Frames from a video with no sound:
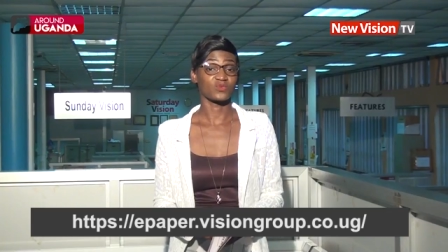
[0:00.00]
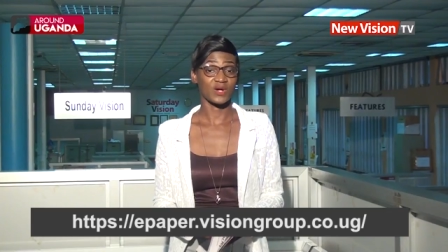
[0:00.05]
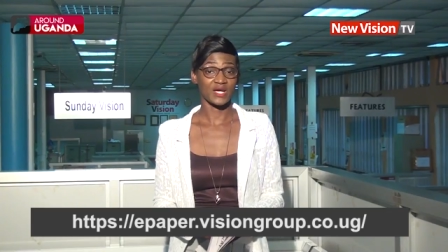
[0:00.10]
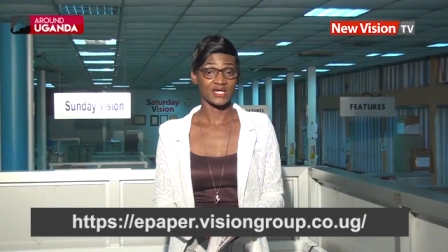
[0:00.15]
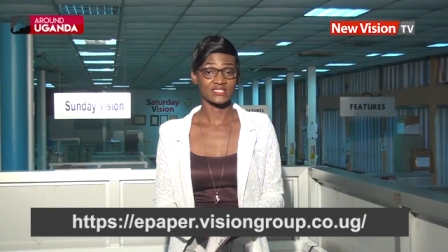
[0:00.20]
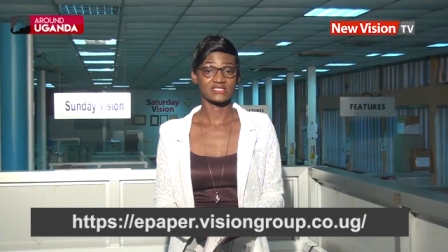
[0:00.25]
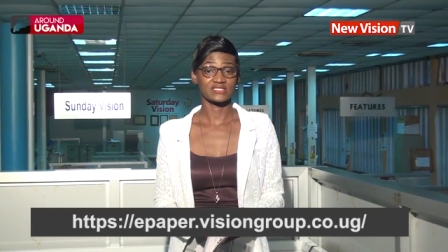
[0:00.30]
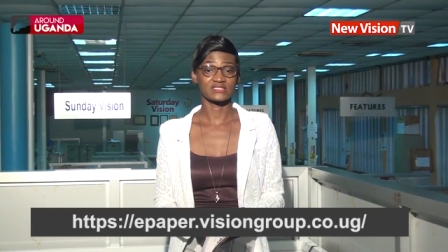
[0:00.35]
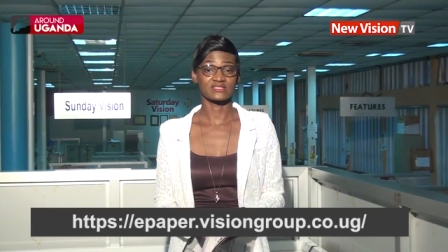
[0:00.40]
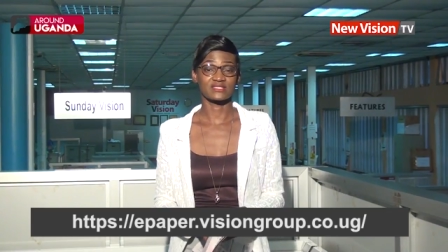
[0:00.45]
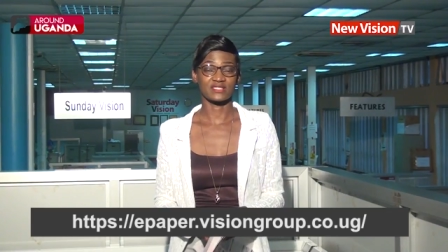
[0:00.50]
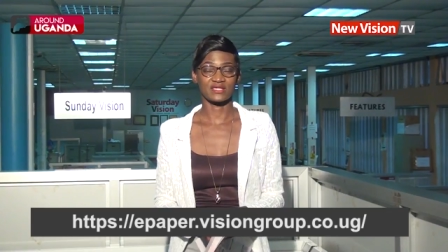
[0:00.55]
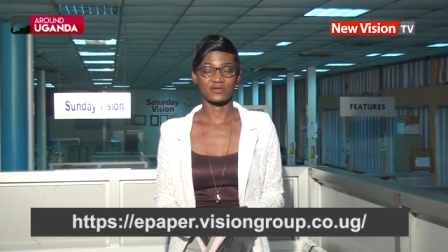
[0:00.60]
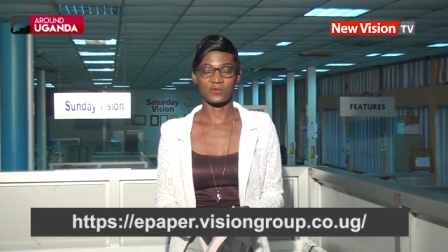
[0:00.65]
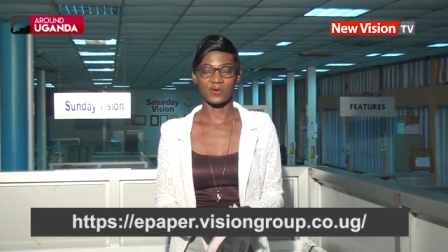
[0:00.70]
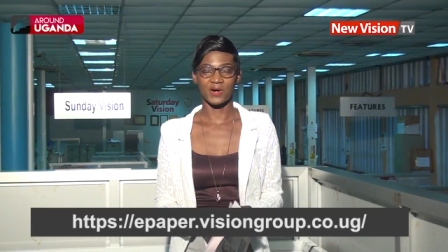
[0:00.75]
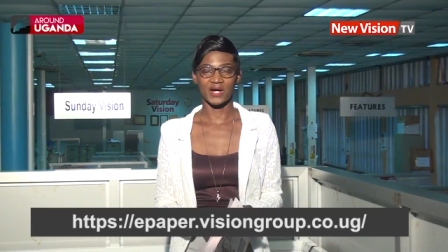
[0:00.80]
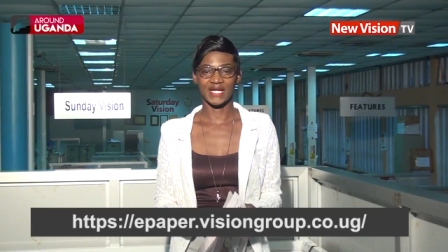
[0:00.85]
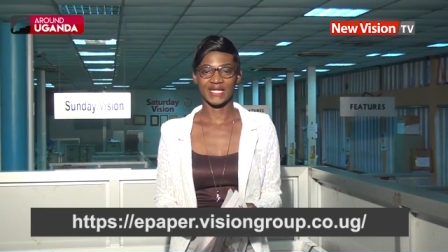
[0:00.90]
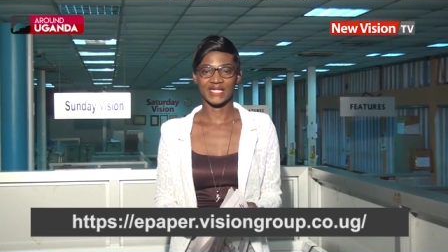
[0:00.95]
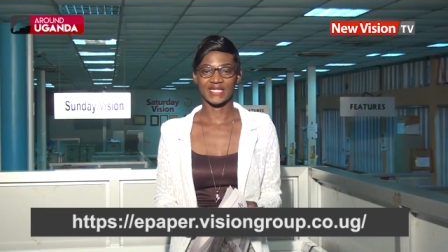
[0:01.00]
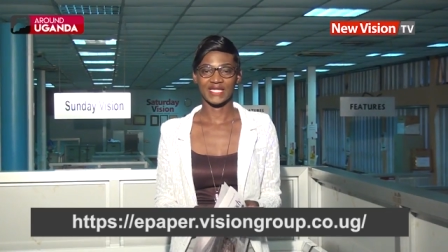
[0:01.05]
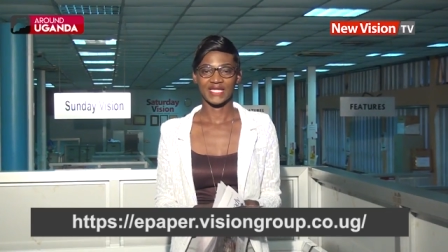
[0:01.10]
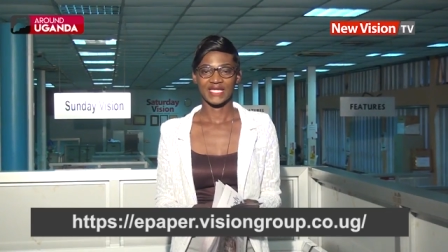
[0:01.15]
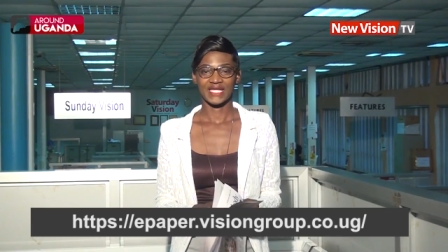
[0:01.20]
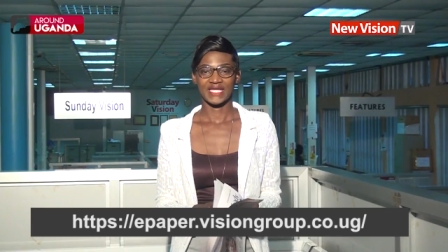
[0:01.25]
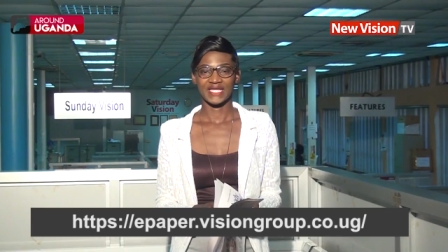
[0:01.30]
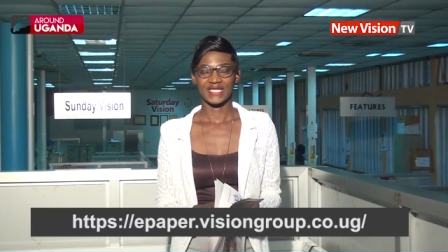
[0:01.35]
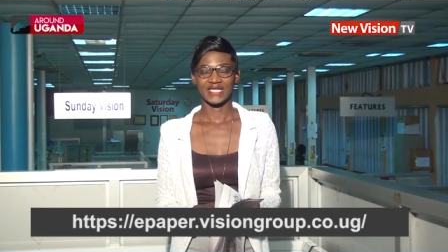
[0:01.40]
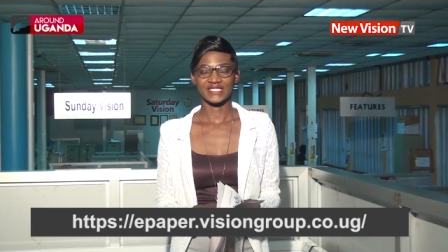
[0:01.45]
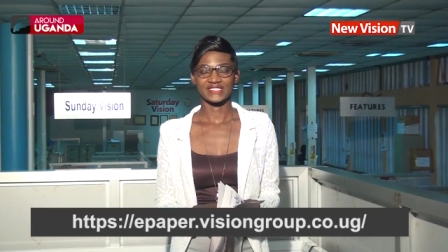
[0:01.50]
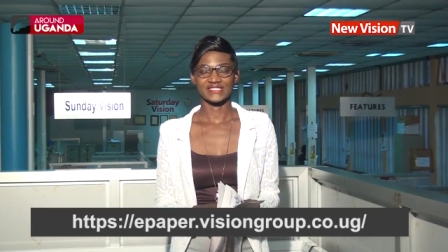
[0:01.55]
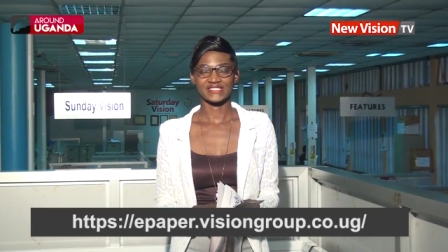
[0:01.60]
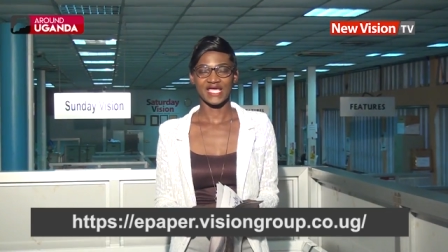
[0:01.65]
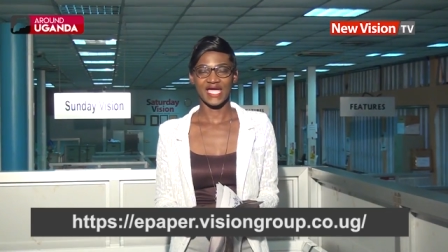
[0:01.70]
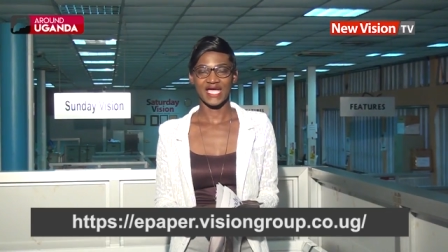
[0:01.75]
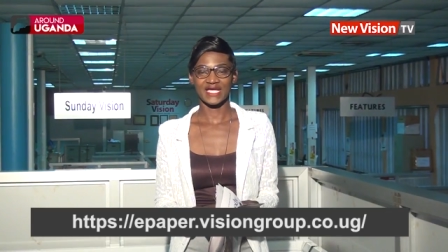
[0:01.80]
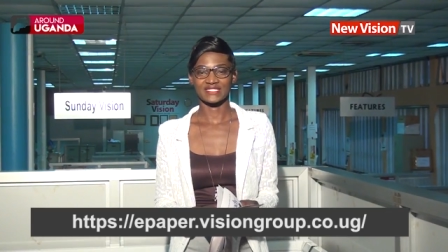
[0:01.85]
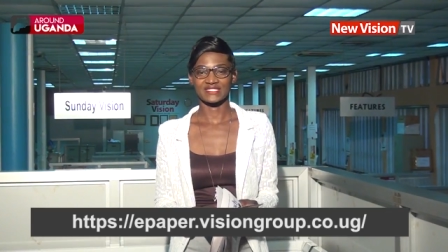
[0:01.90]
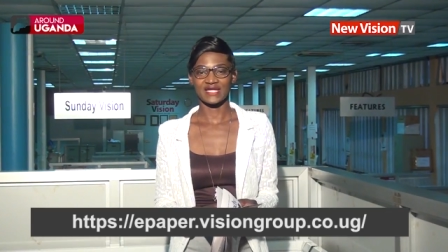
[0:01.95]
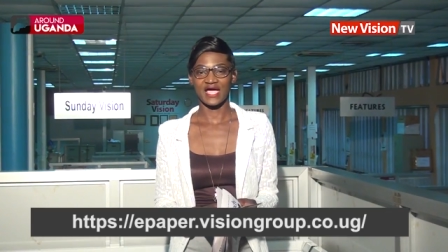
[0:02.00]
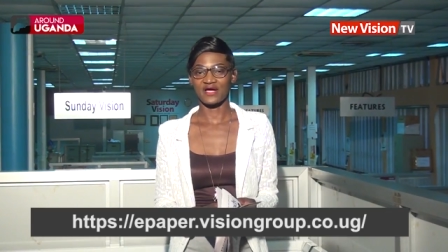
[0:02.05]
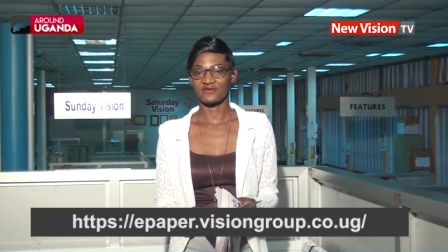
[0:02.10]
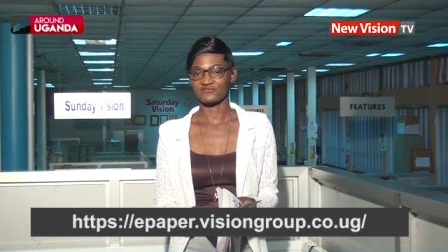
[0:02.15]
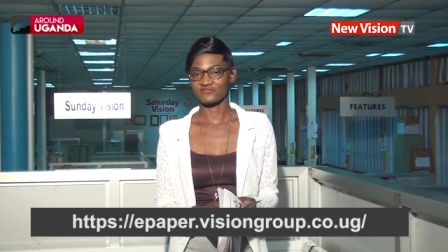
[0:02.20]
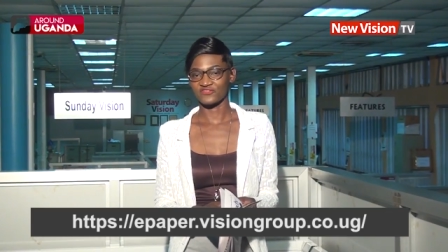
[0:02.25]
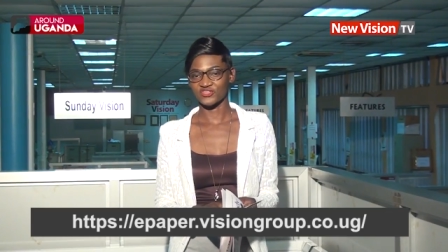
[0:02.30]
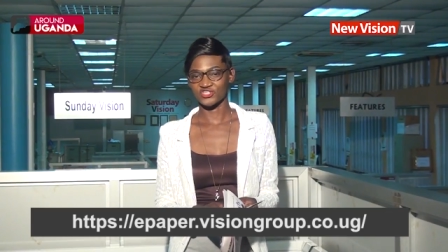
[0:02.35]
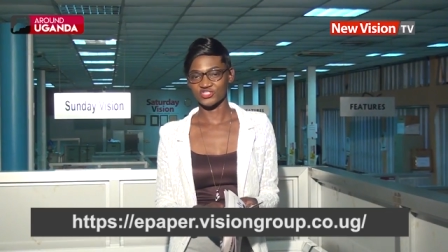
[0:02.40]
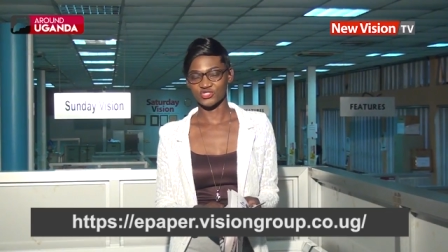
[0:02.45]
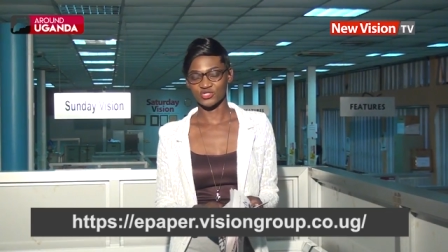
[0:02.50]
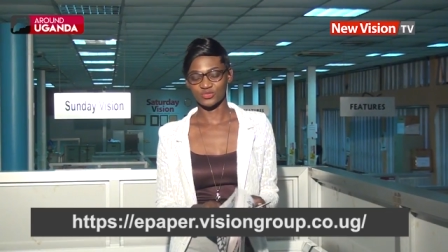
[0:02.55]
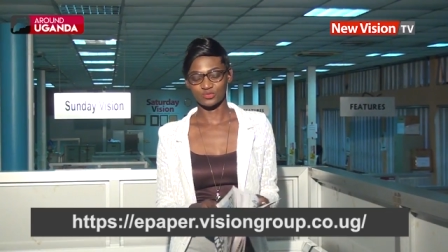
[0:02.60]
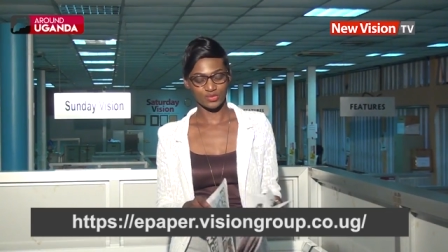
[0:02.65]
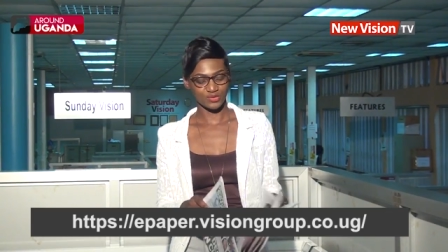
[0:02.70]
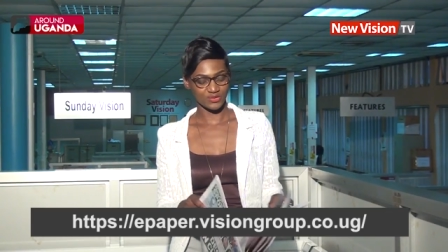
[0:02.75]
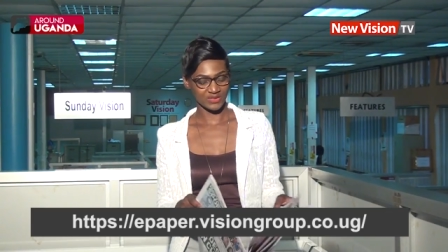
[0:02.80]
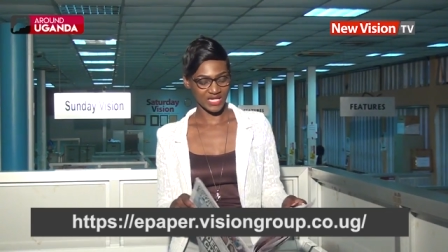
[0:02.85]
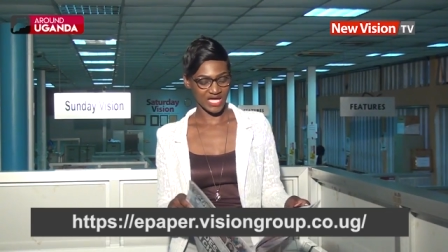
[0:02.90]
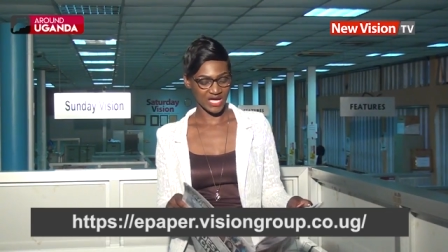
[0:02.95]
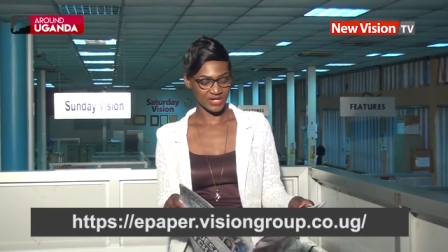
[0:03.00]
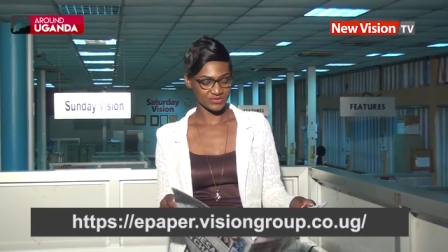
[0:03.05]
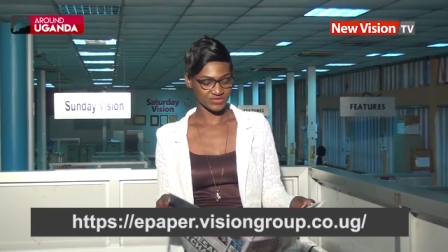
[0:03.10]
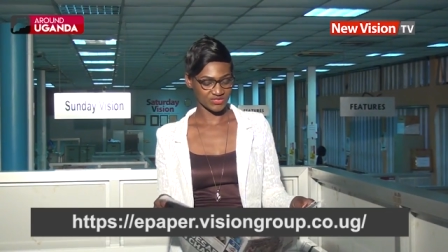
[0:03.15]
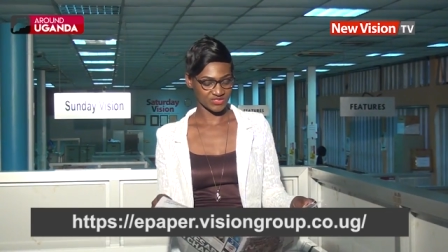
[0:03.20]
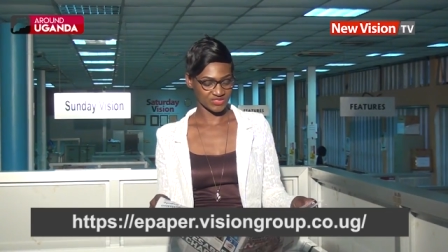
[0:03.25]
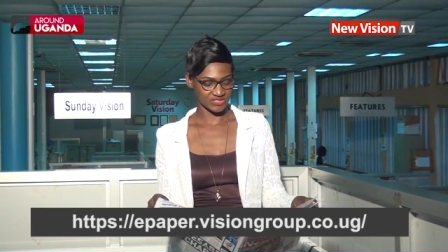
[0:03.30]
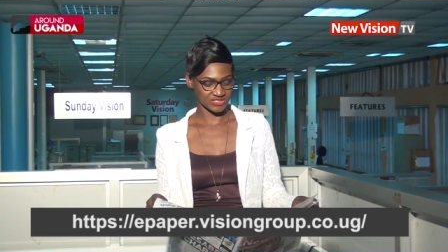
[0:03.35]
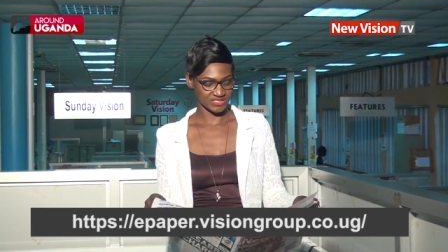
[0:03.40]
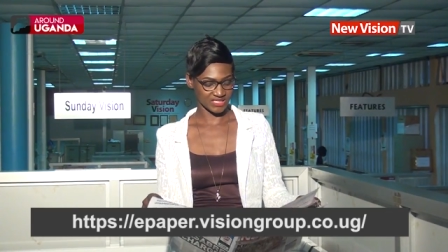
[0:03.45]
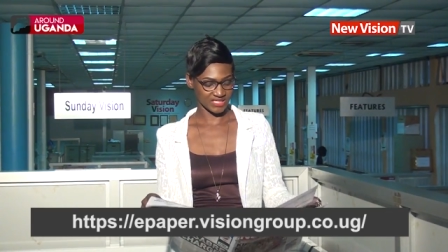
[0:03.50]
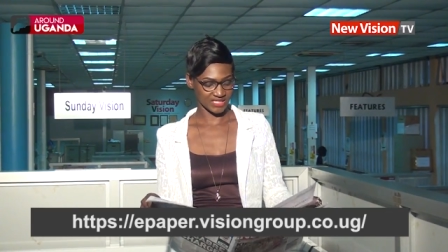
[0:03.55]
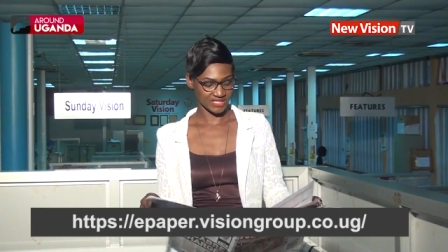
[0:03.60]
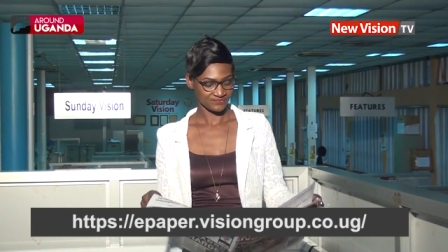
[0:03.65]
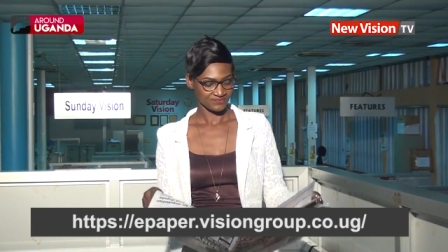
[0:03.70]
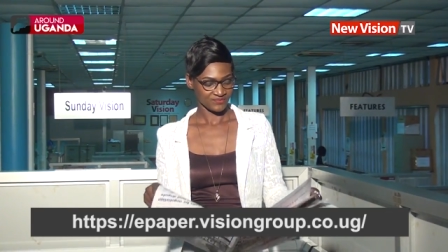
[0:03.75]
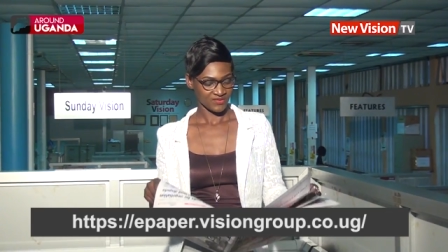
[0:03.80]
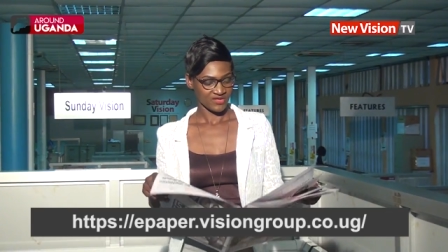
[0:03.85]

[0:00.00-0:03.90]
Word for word: what they won inside her vision fallout today.